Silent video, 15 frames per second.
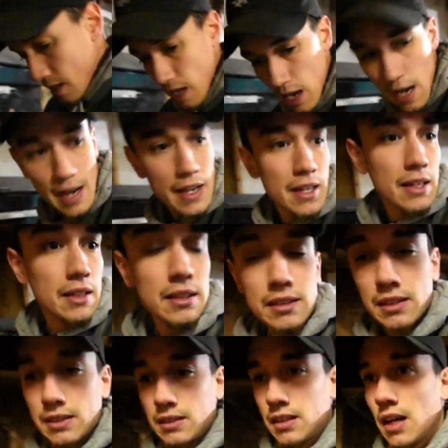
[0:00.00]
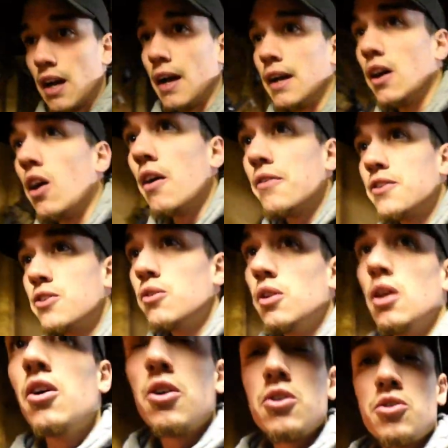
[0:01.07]
All right, all right, off to
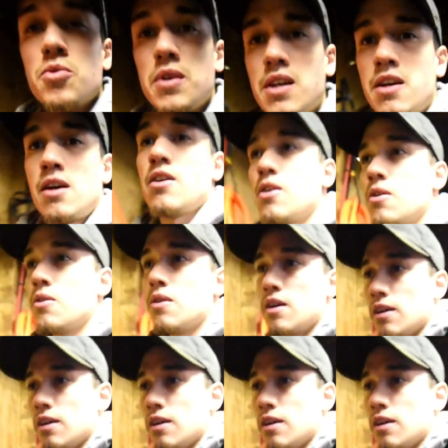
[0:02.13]
Lowe's we go.